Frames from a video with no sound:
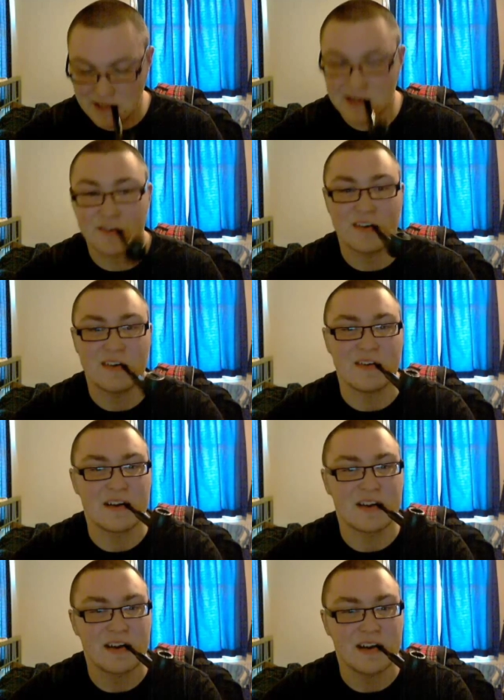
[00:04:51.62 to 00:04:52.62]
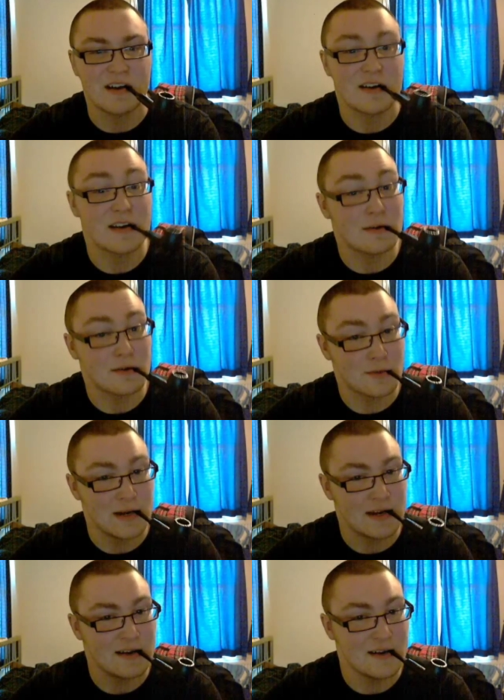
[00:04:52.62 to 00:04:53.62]
black cherry and seeing just how
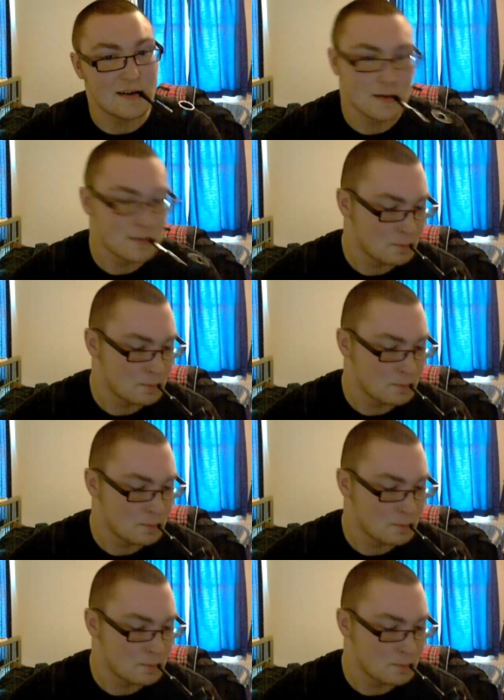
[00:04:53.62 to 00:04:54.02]
sweet it is.